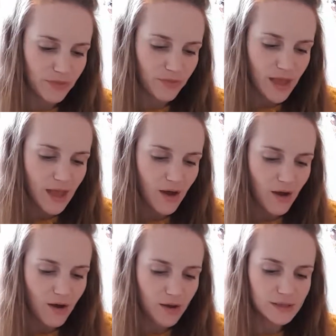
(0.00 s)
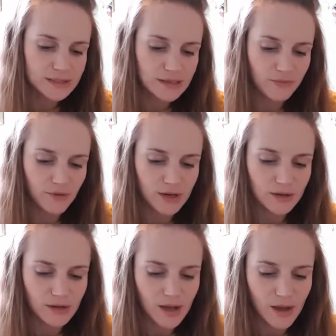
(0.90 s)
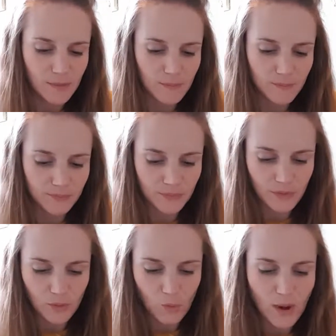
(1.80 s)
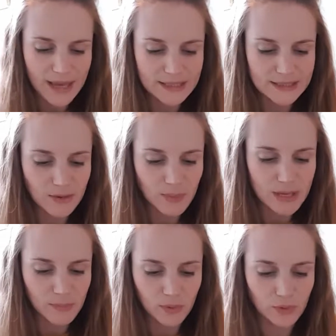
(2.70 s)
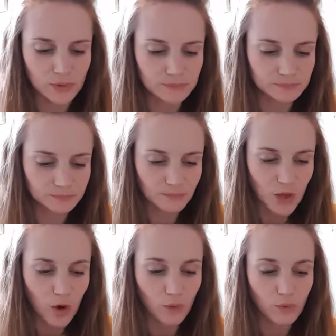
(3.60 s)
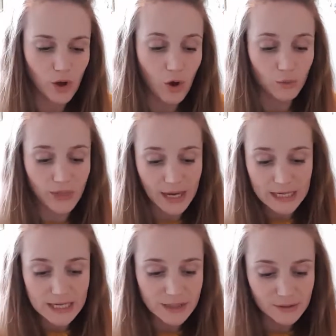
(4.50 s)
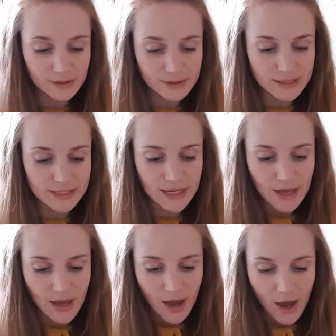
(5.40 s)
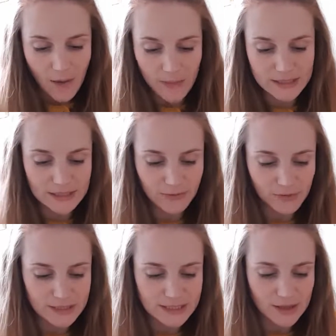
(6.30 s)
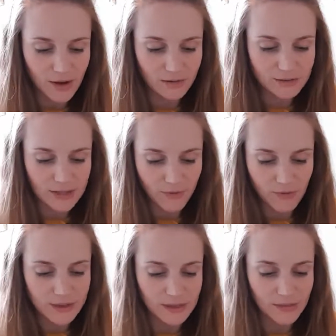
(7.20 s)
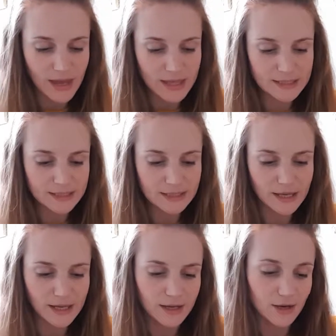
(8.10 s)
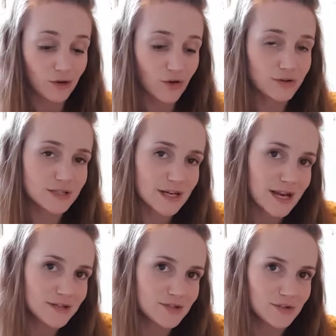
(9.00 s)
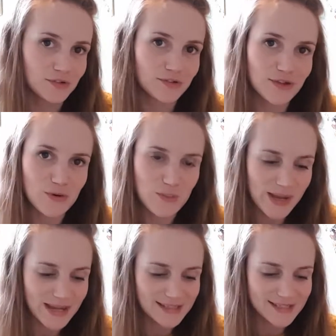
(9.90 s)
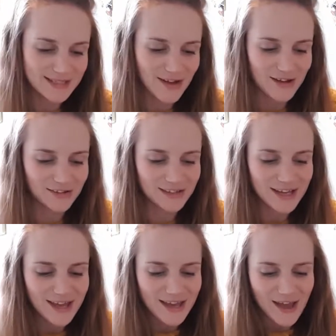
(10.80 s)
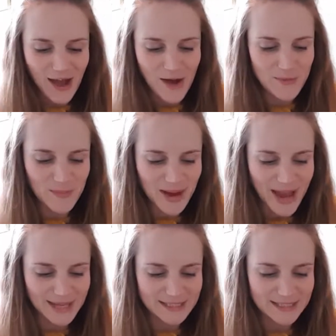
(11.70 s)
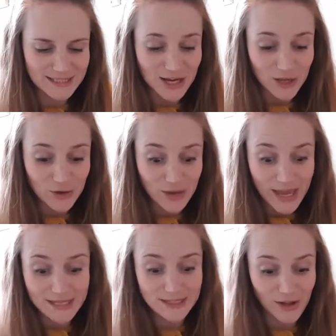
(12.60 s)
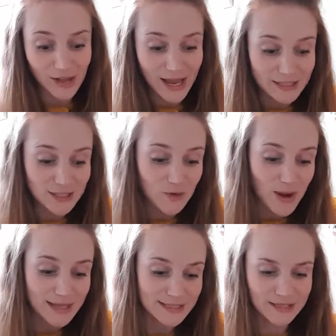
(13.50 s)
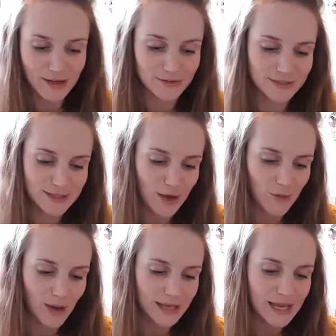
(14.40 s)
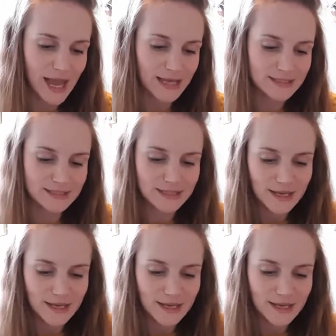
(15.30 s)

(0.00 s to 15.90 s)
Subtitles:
There are different ways that people hold their needles and different styles. I've read that there's like a continental European style and a UK style and a US style, so I guess